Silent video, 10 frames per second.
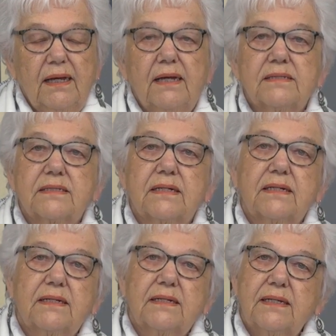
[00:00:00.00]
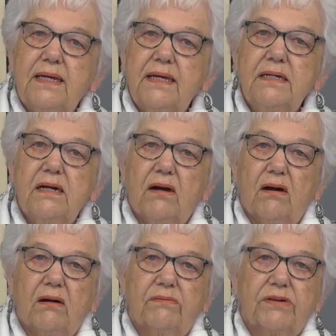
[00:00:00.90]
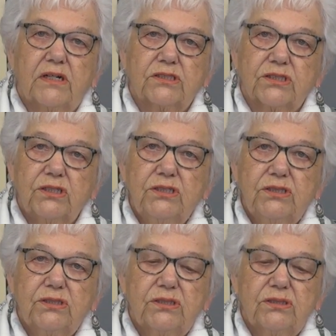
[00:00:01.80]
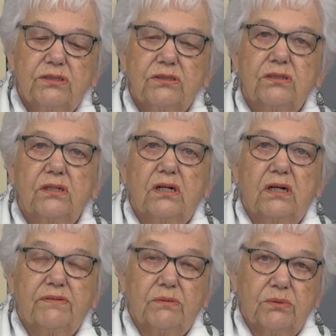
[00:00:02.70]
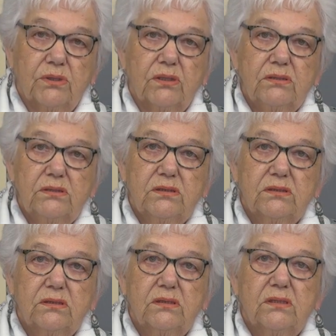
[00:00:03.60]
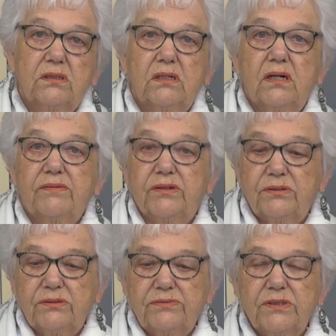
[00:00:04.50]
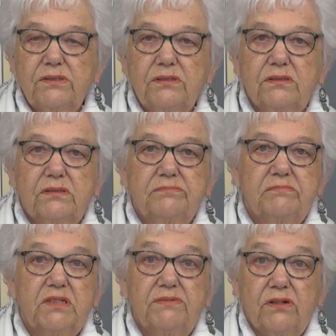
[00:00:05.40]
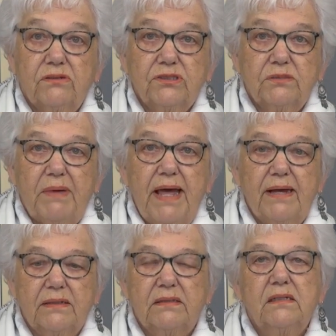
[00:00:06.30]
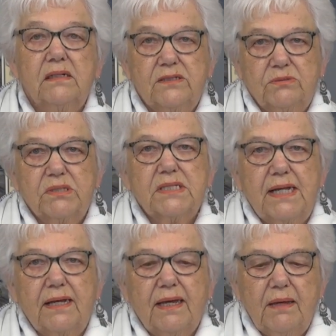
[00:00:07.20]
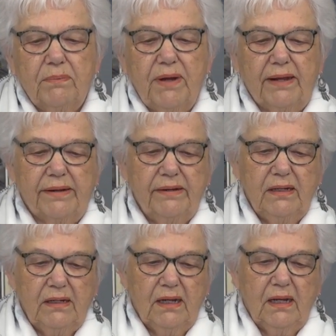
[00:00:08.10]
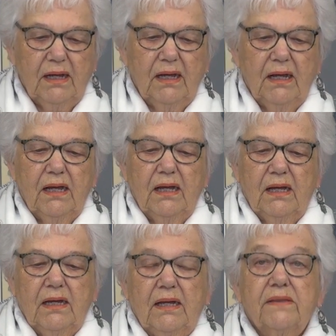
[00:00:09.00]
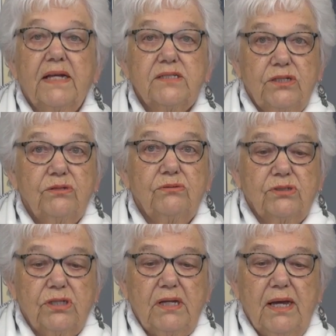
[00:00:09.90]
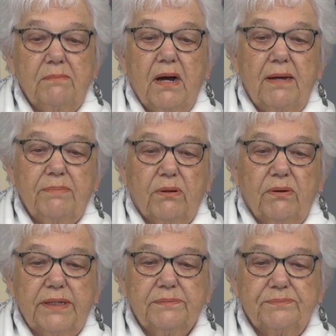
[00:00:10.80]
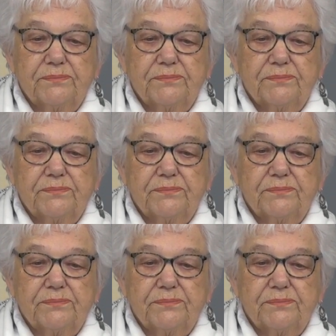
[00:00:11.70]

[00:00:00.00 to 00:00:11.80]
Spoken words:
is the King of our church, of our world, of our universe, of the whole shebang, as you would say in Cape Breton, that's huge and mind-blowing.